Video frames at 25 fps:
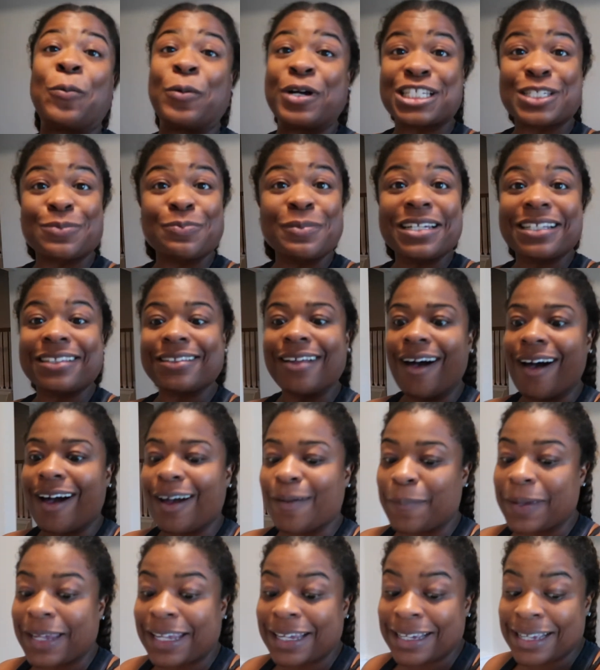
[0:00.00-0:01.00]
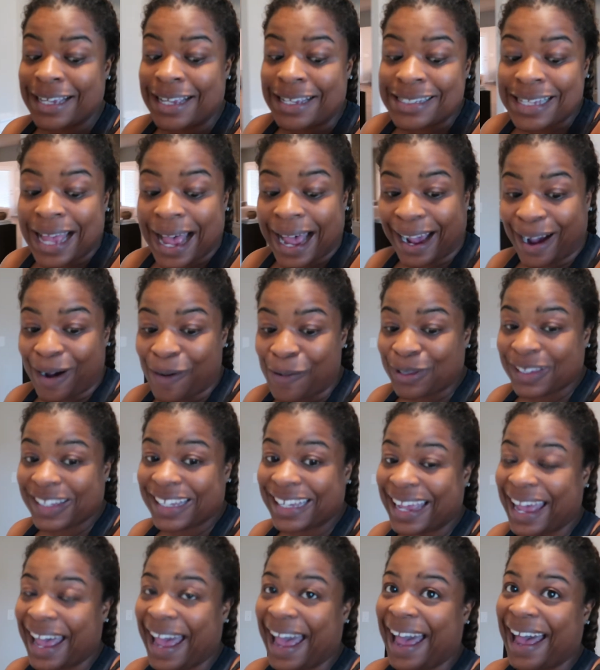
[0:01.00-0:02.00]
wish me luck because I only
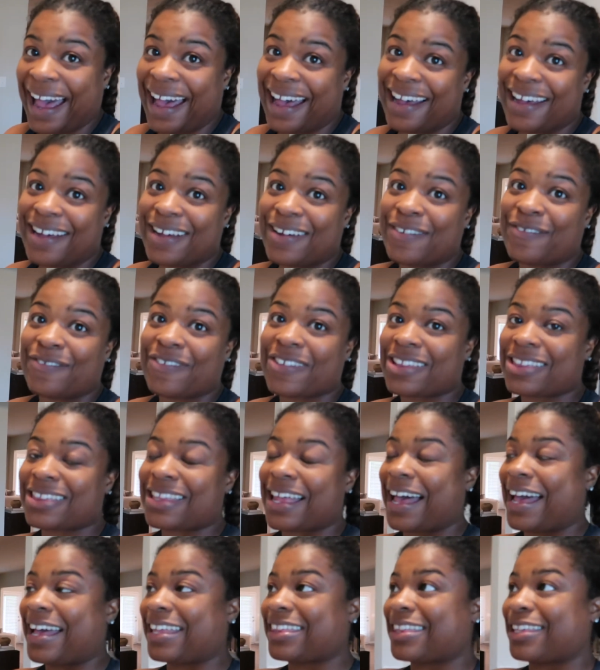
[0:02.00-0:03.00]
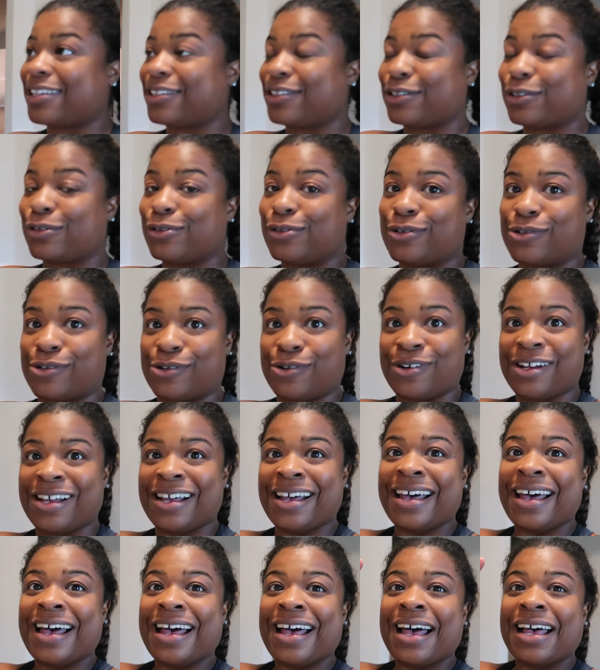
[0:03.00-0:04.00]
have like the little
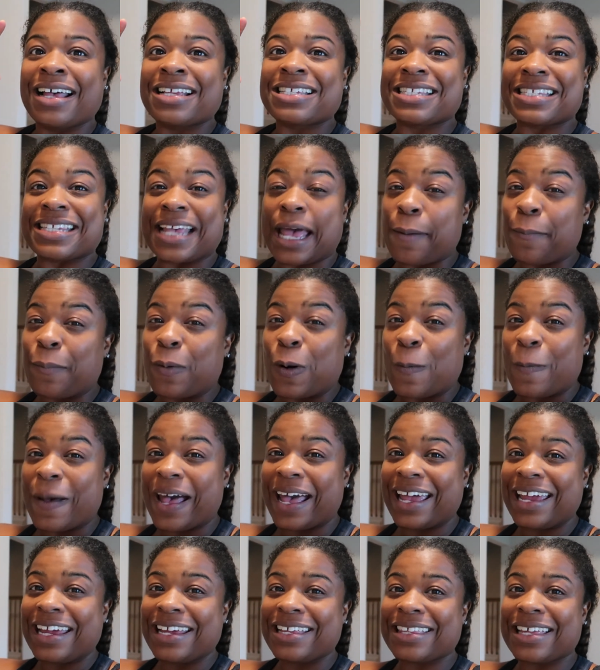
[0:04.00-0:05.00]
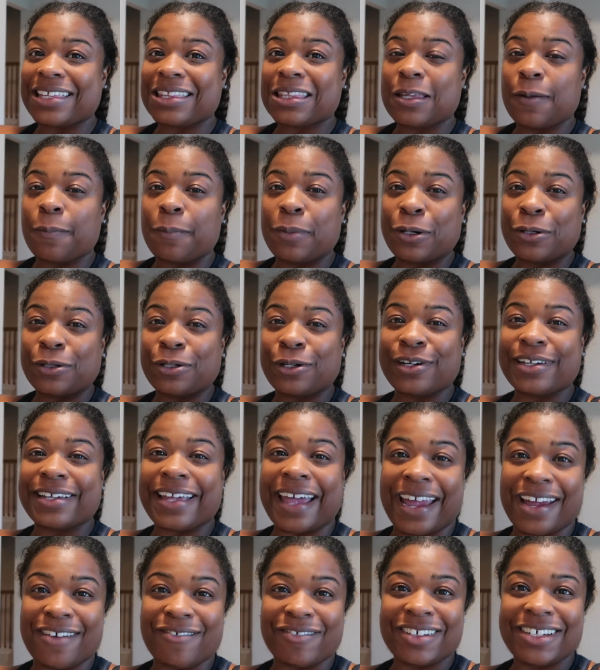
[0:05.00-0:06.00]
sample paint that the builder
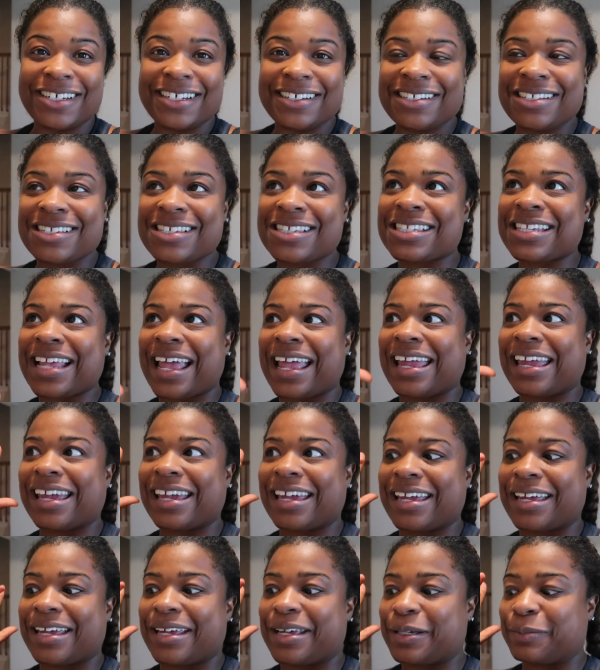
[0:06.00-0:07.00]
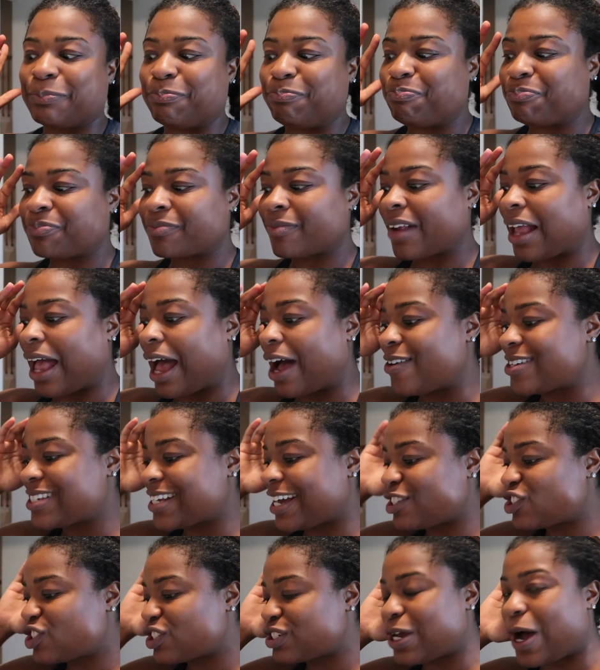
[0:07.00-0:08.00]
gave us, and I was
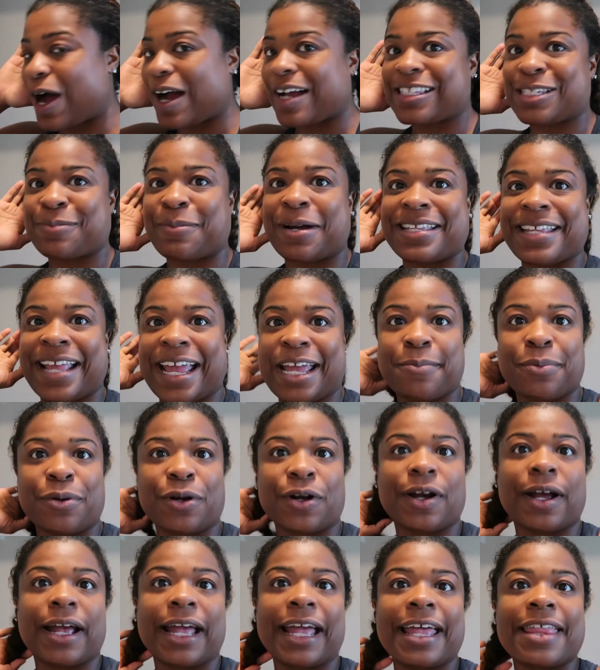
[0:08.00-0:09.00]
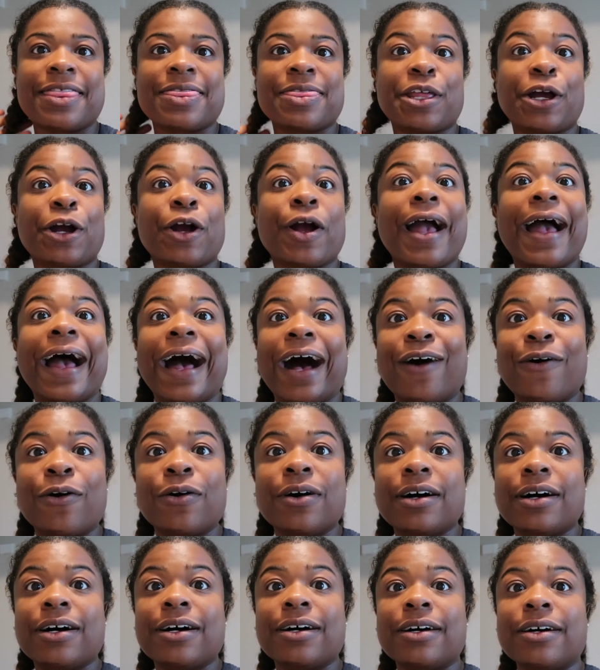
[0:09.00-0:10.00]
actually talking to my neighbor and they're
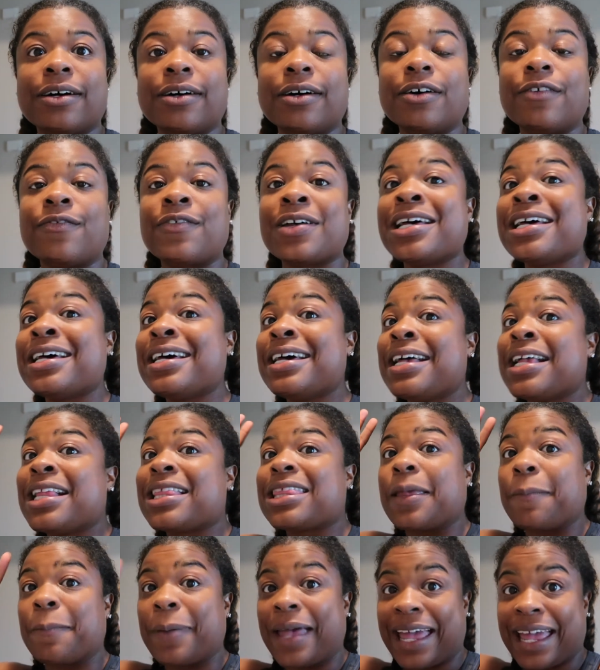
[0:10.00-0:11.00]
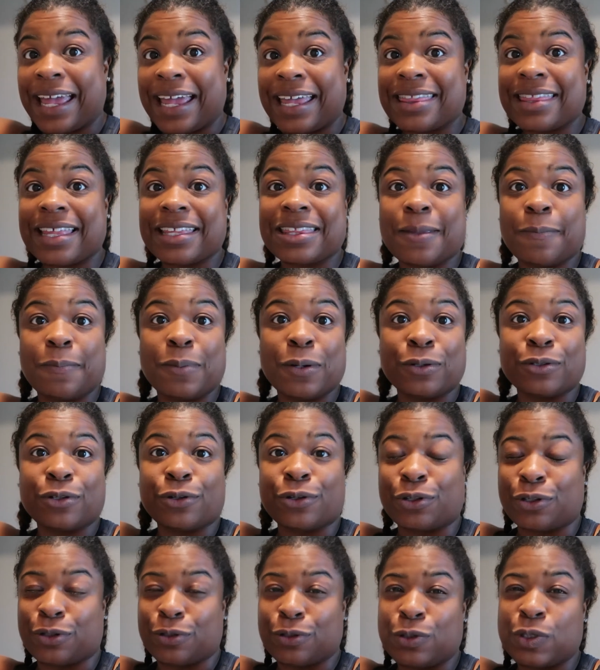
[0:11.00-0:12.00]
out of the paint that the builder
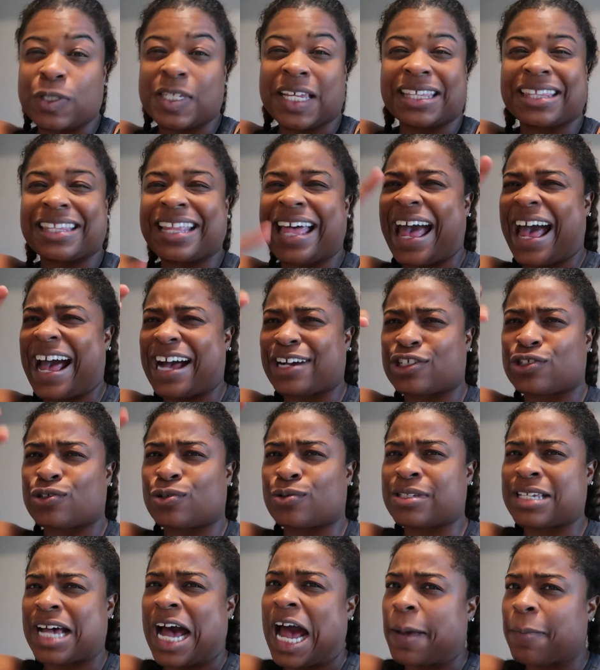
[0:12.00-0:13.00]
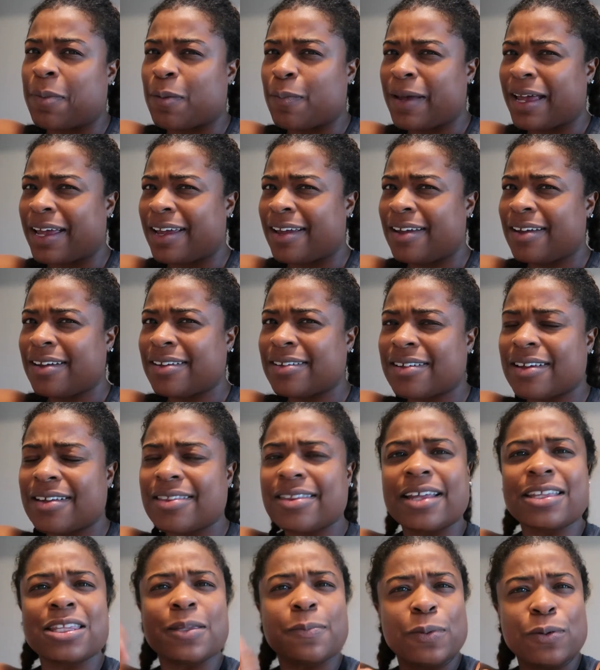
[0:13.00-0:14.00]
used, like the actual type of paint
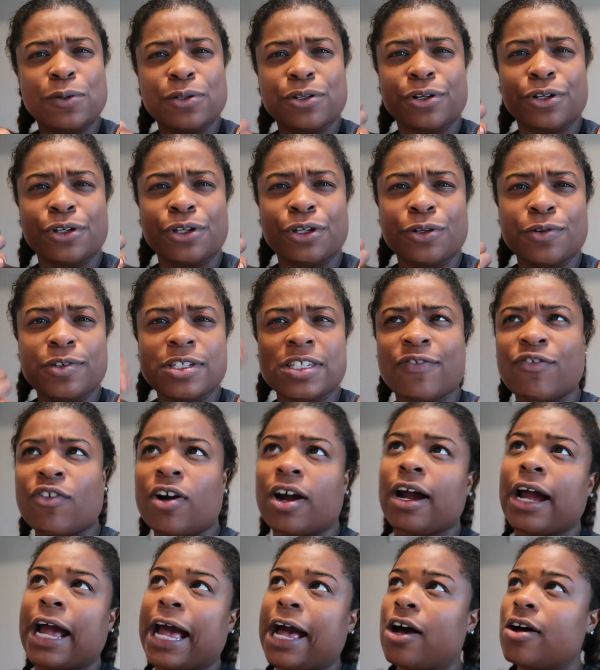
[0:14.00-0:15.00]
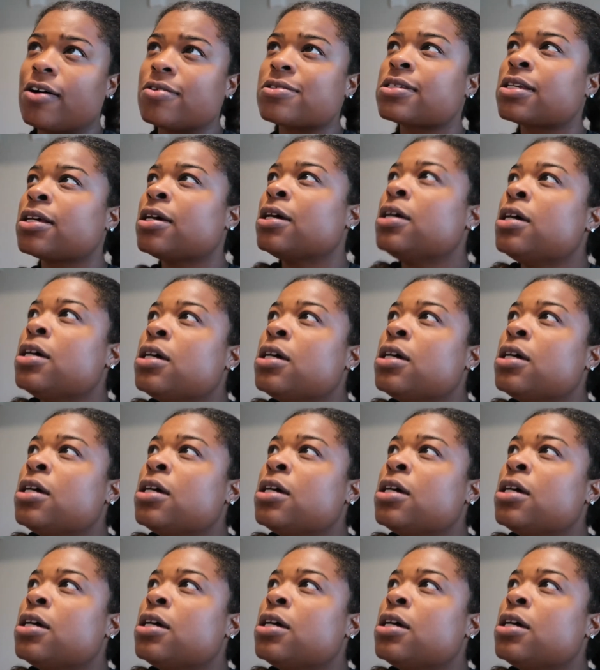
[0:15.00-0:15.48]
that the builder used for our house.